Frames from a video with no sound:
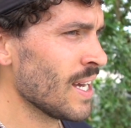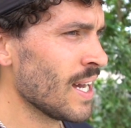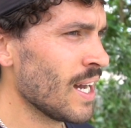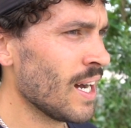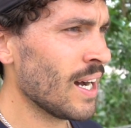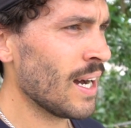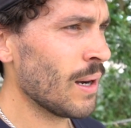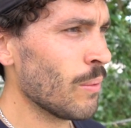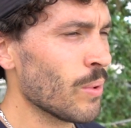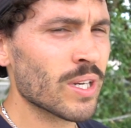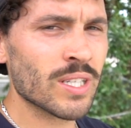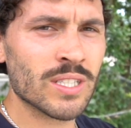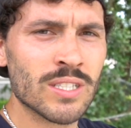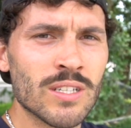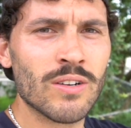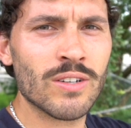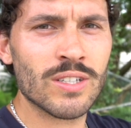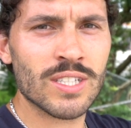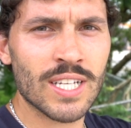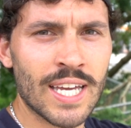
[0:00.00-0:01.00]
I want to
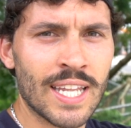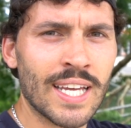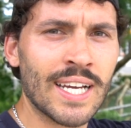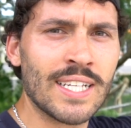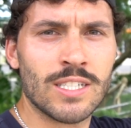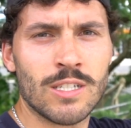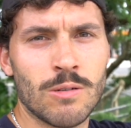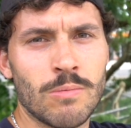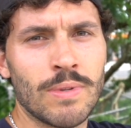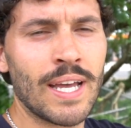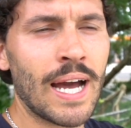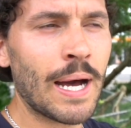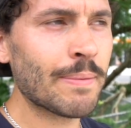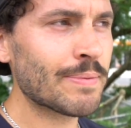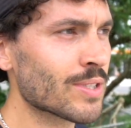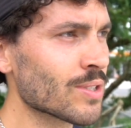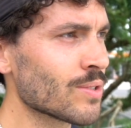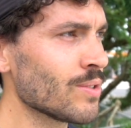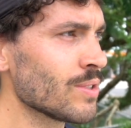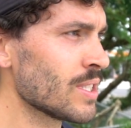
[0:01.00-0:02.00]
start skating on some of the
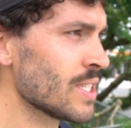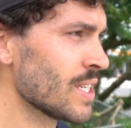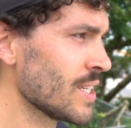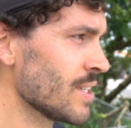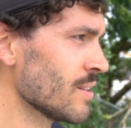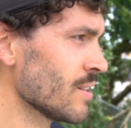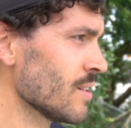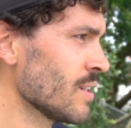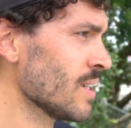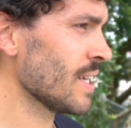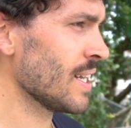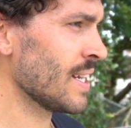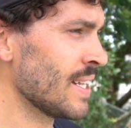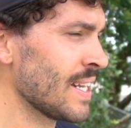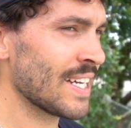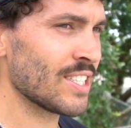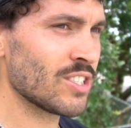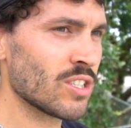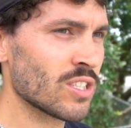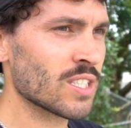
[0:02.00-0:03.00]
obstacles here and
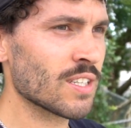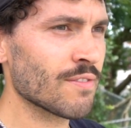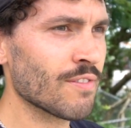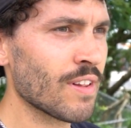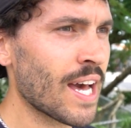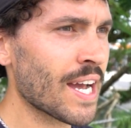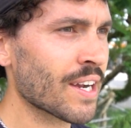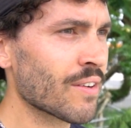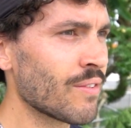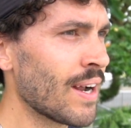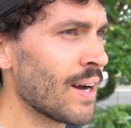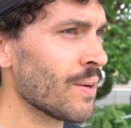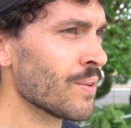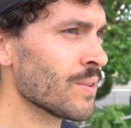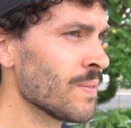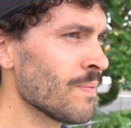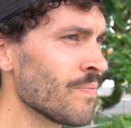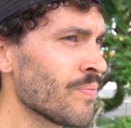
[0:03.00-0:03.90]
not just the flat ground.